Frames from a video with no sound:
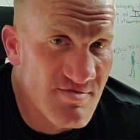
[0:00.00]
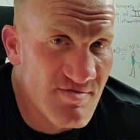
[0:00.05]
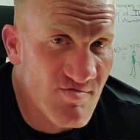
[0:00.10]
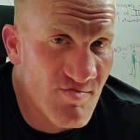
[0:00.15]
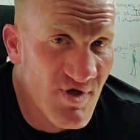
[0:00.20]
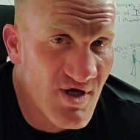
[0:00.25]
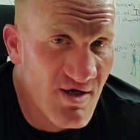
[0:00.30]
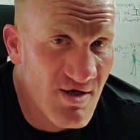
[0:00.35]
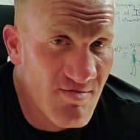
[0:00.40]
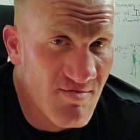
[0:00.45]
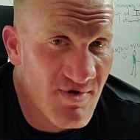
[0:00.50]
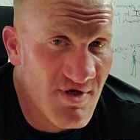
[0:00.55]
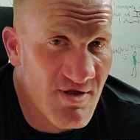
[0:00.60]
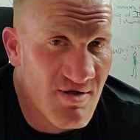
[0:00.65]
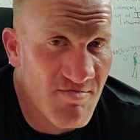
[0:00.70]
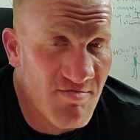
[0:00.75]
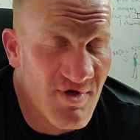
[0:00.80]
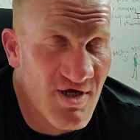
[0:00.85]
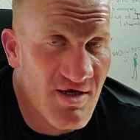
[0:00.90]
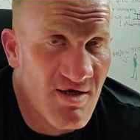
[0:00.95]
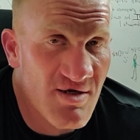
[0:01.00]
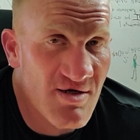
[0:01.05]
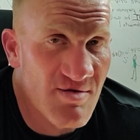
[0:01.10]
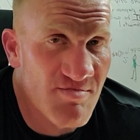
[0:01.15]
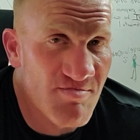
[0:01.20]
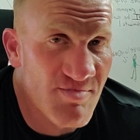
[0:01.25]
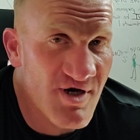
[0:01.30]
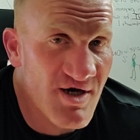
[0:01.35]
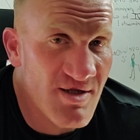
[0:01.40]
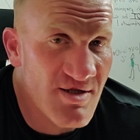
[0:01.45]
let it be the media
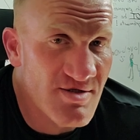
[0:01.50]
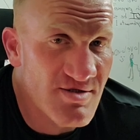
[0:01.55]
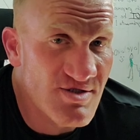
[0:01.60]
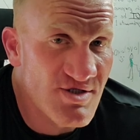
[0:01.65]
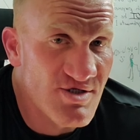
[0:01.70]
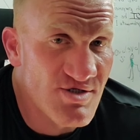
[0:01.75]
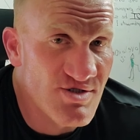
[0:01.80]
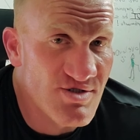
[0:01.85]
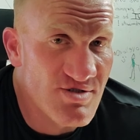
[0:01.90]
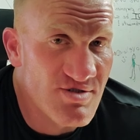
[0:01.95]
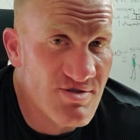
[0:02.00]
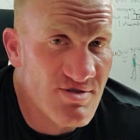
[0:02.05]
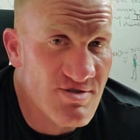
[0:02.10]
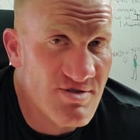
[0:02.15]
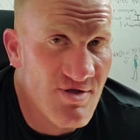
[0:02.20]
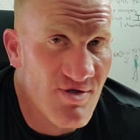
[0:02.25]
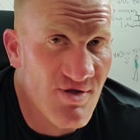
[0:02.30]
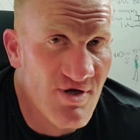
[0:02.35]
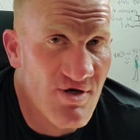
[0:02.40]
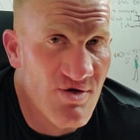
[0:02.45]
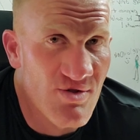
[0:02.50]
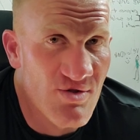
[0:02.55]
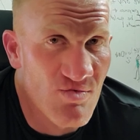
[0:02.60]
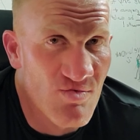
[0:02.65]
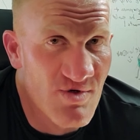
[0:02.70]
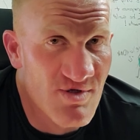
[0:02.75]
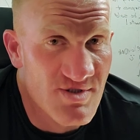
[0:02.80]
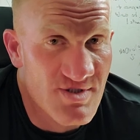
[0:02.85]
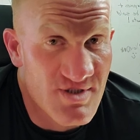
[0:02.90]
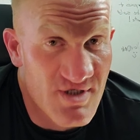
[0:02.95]
and politicians. They're the
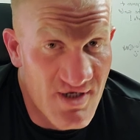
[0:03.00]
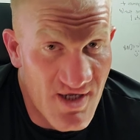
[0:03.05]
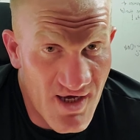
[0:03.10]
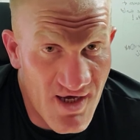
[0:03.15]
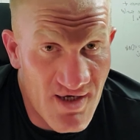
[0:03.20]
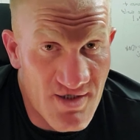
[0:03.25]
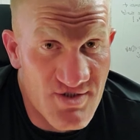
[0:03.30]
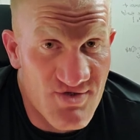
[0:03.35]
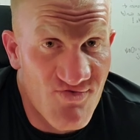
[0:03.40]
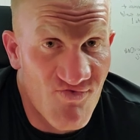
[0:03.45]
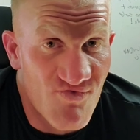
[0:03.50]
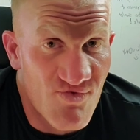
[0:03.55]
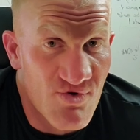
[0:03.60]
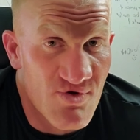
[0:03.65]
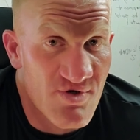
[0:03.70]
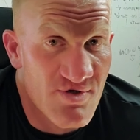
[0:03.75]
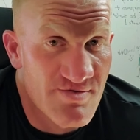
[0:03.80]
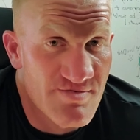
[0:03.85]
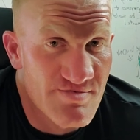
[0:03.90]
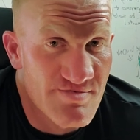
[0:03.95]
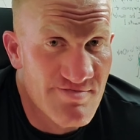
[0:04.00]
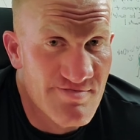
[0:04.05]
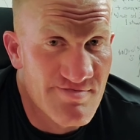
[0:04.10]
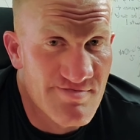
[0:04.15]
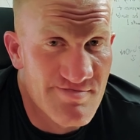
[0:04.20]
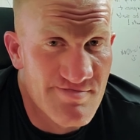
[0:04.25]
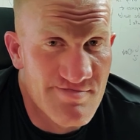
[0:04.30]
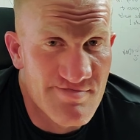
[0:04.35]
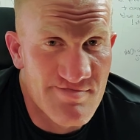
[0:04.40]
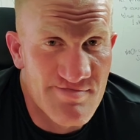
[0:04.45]
ones that asked for it.
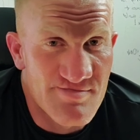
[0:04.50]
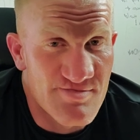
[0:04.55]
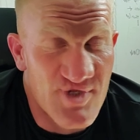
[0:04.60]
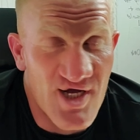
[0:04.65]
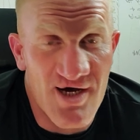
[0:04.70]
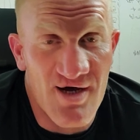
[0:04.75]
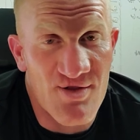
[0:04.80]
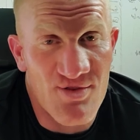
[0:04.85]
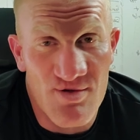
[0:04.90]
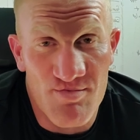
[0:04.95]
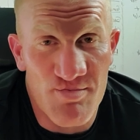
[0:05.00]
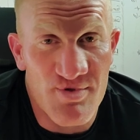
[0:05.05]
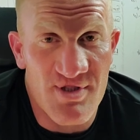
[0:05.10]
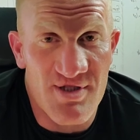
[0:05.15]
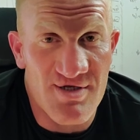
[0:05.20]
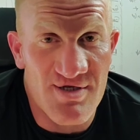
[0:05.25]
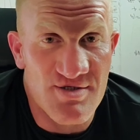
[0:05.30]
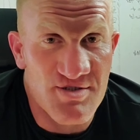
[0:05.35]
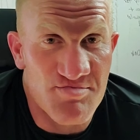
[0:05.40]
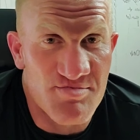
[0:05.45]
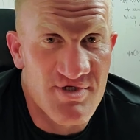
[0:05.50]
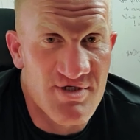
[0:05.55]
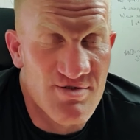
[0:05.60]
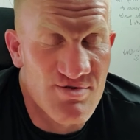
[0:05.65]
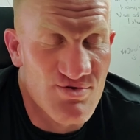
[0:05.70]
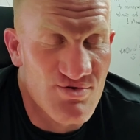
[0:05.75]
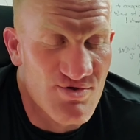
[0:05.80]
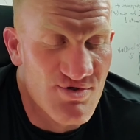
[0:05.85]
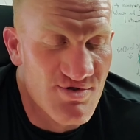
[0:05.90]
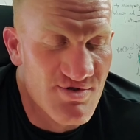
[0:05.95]
Not the policemen,
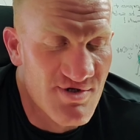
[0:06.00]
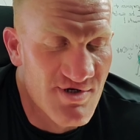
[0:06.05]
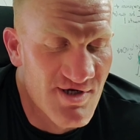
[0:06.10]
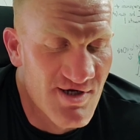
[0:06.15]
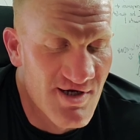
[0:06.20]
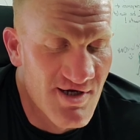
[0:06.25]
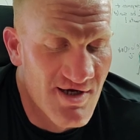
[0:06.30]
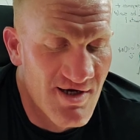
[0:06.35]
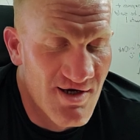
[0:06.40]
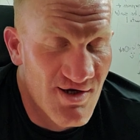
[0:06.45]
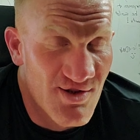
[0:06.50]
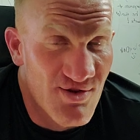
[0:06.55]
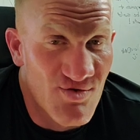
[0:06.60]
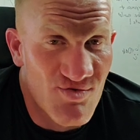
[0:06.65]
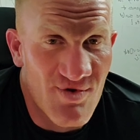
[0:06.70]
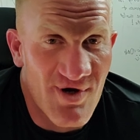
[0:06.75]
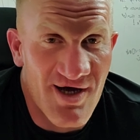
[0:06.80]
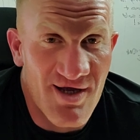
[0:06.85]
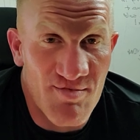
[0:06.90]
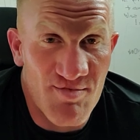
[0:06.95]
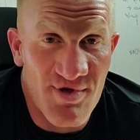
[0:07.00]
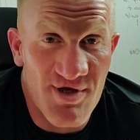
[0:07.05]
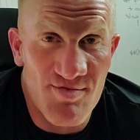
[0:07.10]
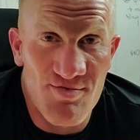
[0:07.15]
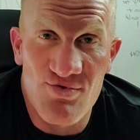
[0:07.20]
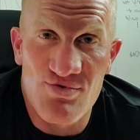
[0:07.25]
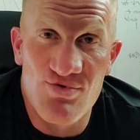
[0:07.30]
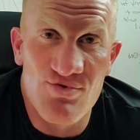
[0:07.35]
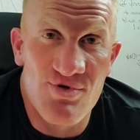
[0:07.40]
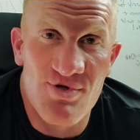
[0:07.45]
nor the white
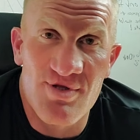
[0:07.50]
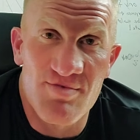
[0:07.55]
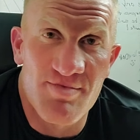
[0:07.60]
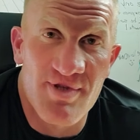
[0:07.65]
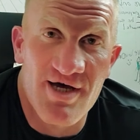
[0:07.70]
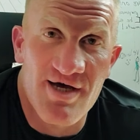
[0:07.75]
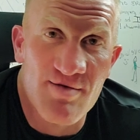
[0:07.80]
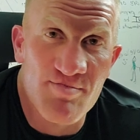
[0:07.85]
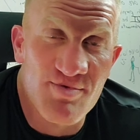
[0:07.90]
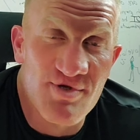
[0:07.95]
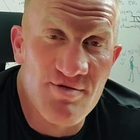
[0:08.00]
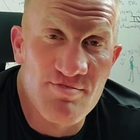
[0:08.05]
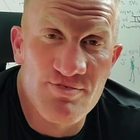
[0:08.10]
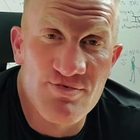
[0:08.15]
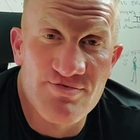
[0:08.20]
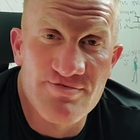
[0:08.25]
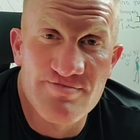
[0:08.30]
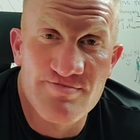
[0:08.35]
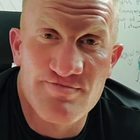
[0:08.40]
people, nor the black people.